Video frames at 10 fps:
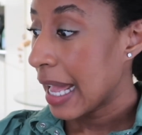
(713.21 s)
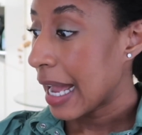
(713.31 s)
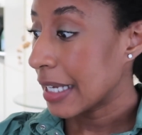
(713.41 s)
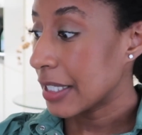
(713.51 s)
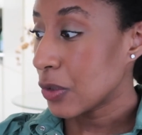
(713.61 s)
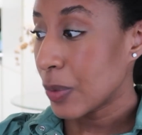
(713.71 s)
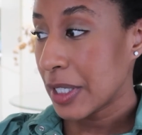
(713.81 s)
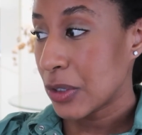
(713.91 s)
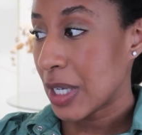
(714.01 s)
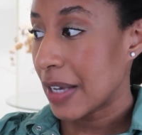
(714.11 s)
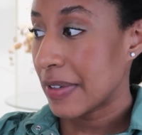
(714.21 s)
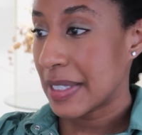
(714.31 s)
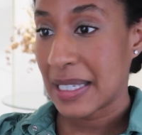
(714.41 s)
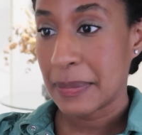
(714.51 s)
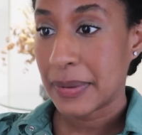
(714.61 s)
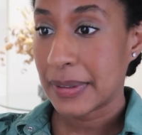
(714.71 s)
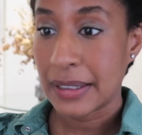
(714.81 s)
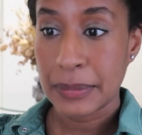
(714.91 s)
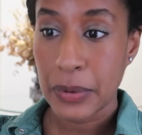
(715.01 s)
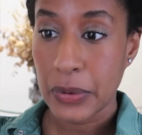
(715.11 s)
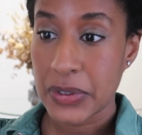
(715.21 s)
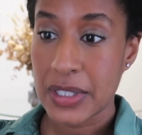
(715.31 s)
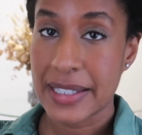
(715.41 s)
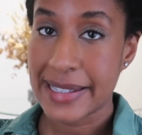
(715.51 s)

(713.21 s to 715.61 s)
I just wanted to have a simple unboxing